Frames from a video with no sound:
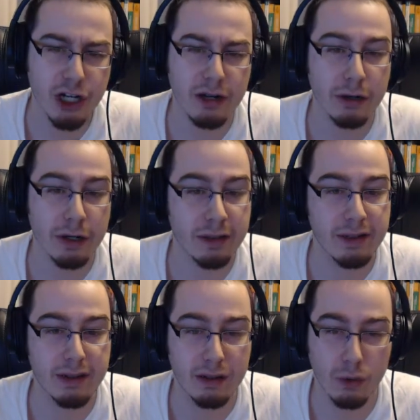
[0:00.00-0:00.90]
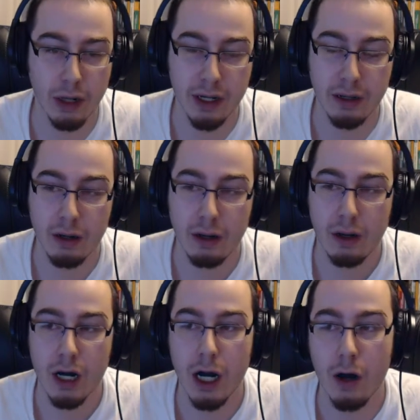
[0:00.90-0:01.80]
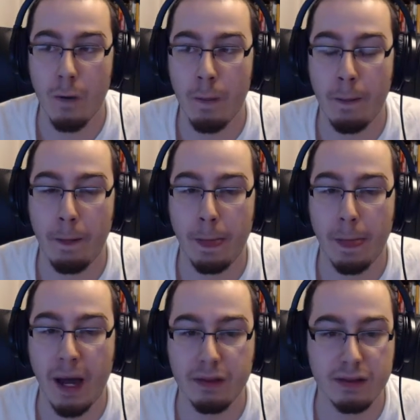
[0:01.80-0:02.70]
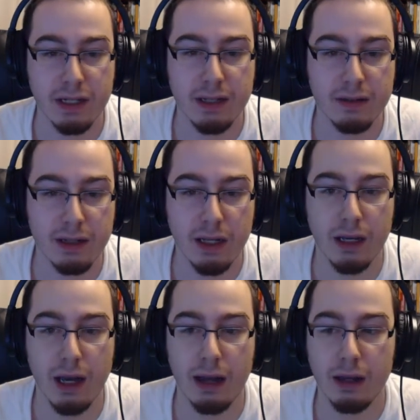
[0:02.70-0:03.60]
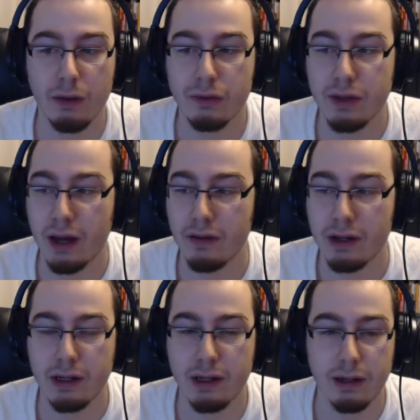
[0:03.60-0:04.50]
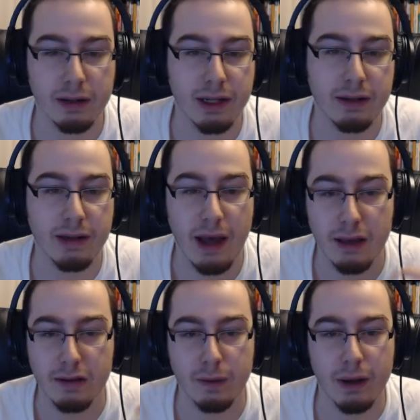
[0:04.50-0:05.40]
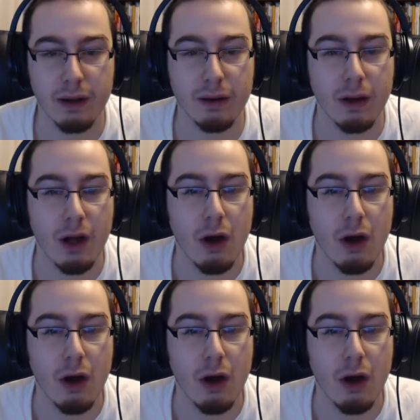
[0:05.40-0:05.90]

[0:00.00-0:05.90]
Jenner in season 1 at the CDC, and he was kind of conducting his test, but